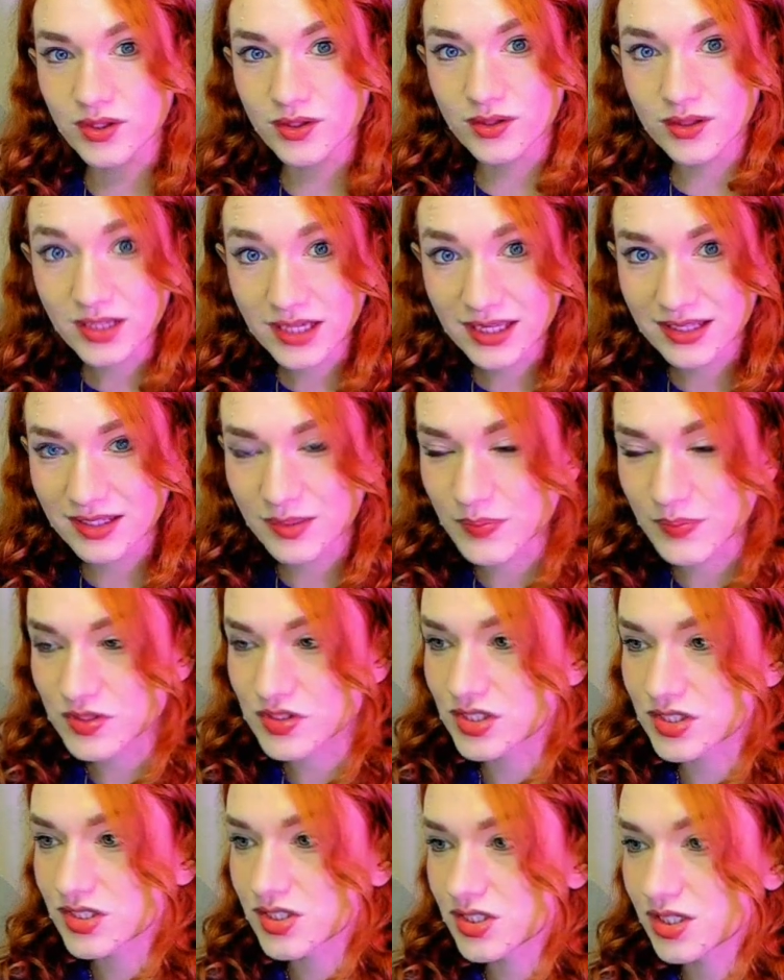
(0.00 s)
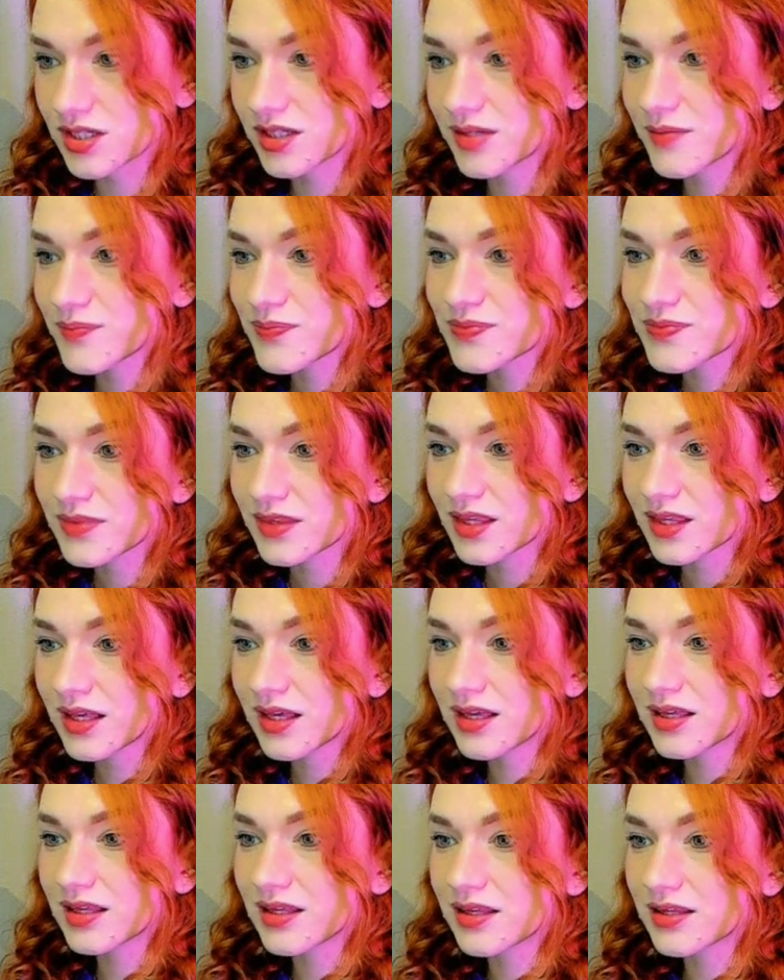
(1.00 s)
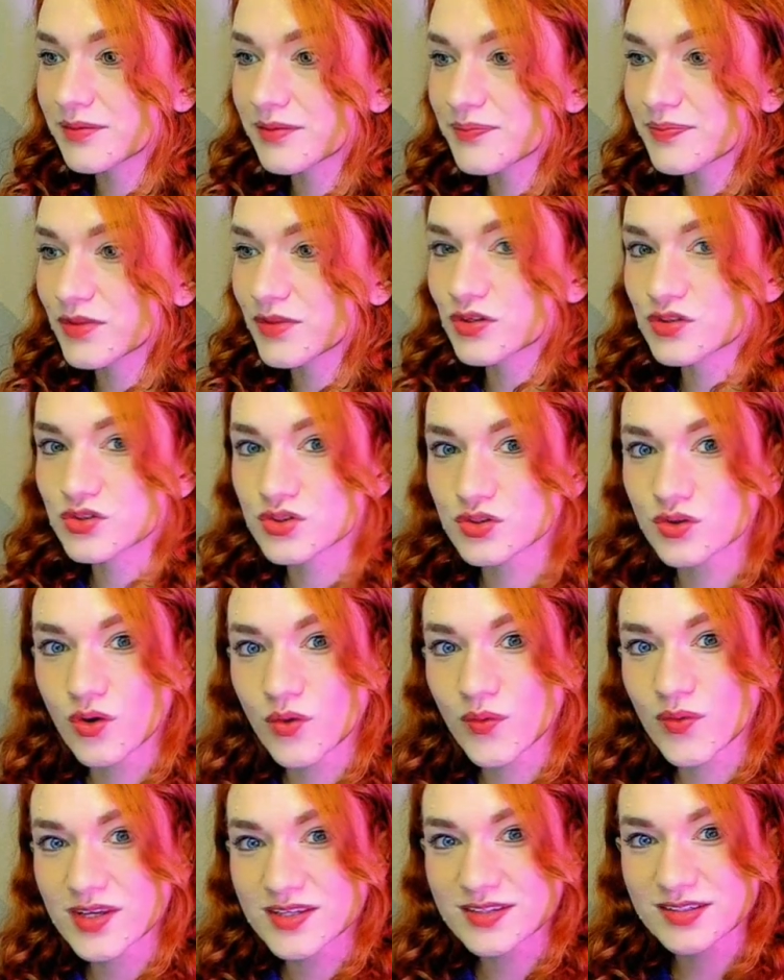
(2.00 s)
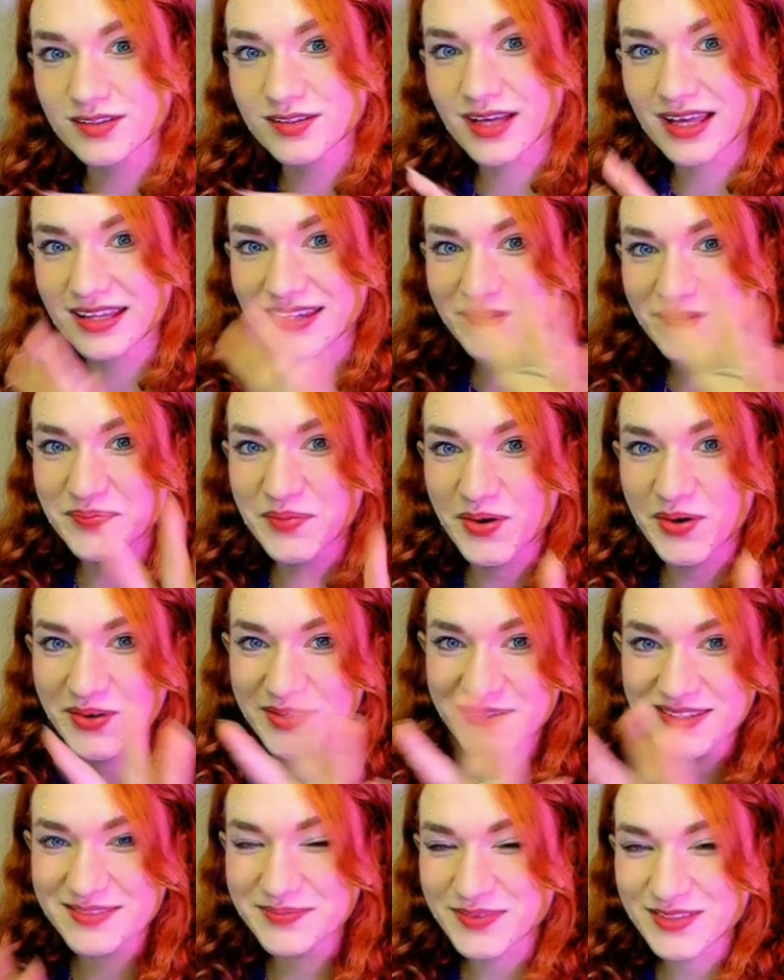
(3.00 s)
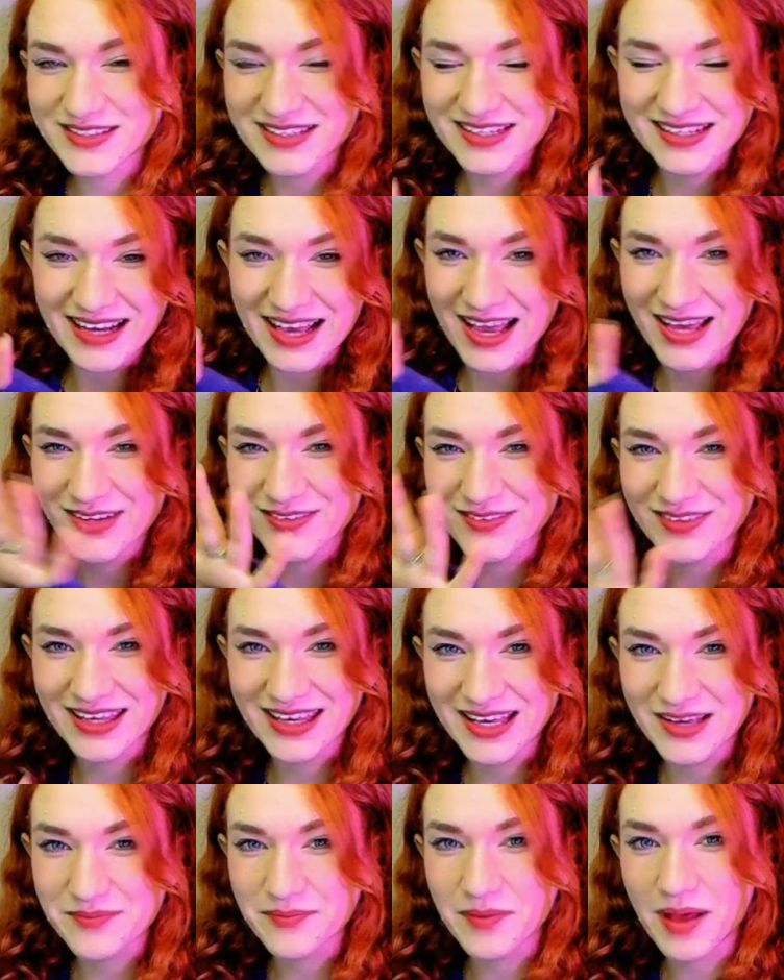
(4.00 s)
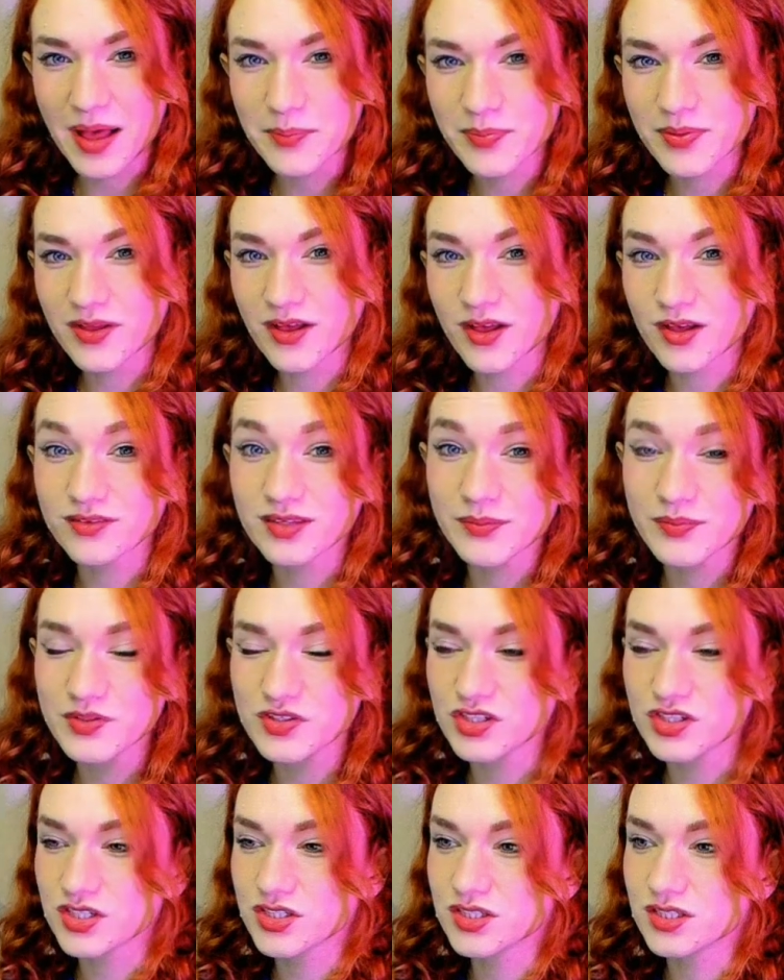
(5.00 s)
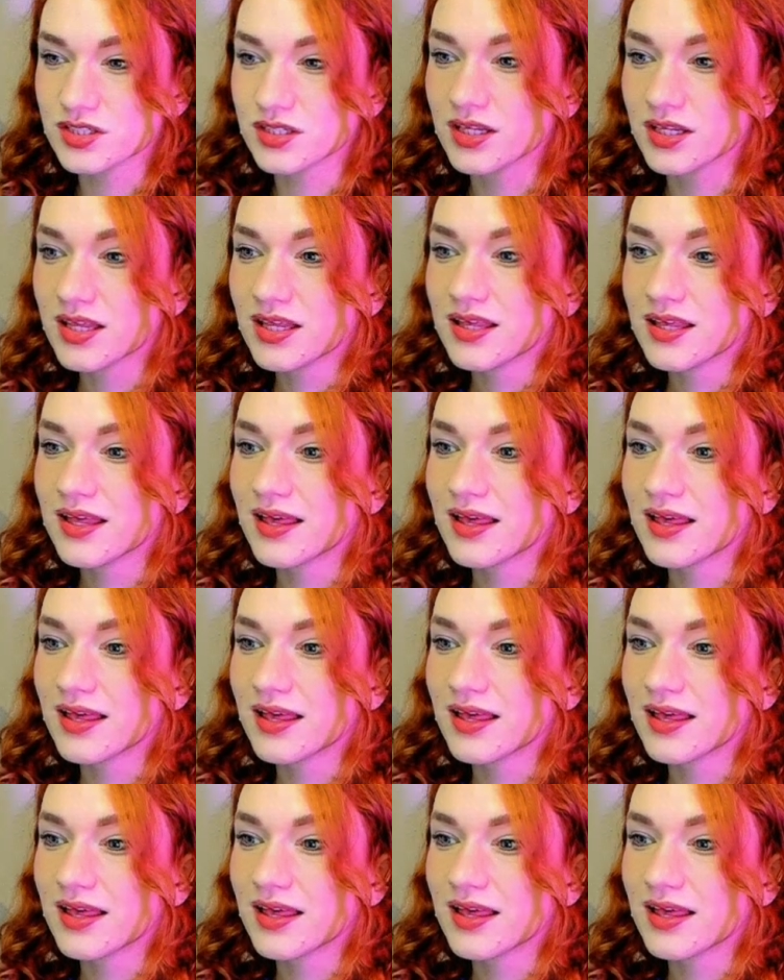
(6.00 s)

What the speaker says: when you look at the position, you should always look at the pawns. Pawns are kind of like a map of the position.